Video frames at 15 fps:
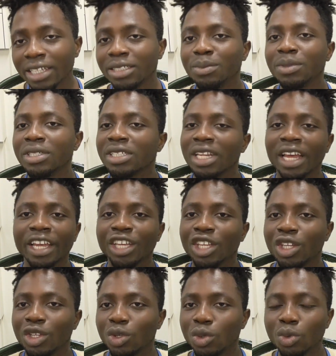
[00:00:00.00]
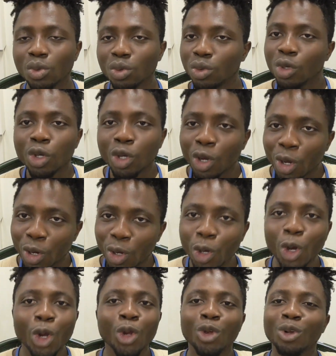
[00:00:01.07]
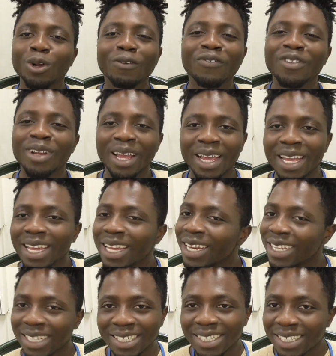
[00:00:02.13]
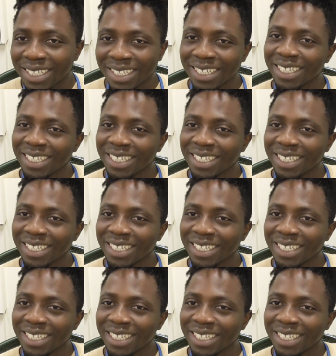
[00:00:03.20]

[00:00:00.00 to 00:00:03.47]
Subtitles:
It means like you you don't feel like eating.